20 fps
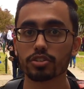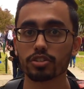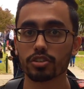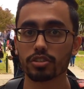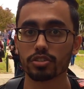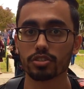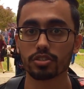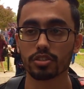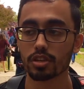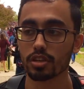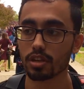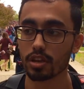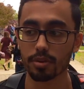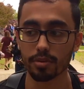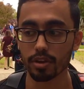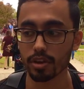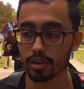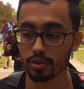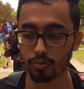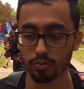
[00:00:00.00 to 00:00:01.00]
because
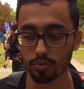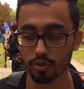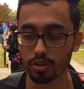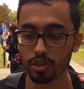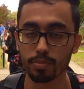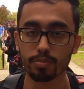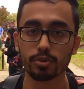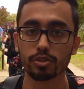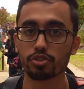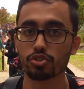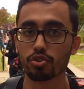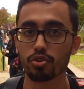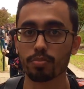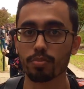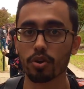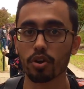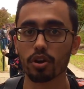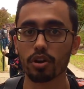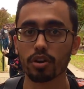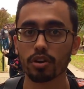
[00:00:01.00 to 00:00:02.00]
it really puts you
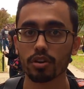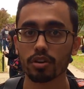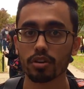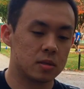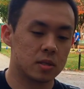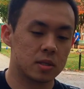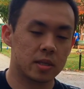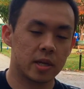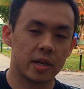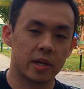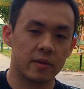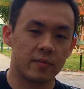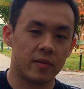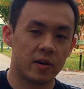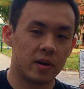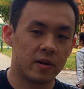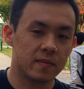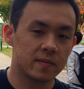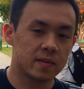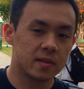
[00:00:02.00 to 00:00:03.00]
apart. Just getting
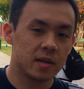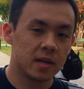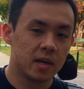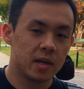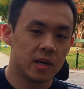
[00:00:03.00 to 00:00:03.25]
involved.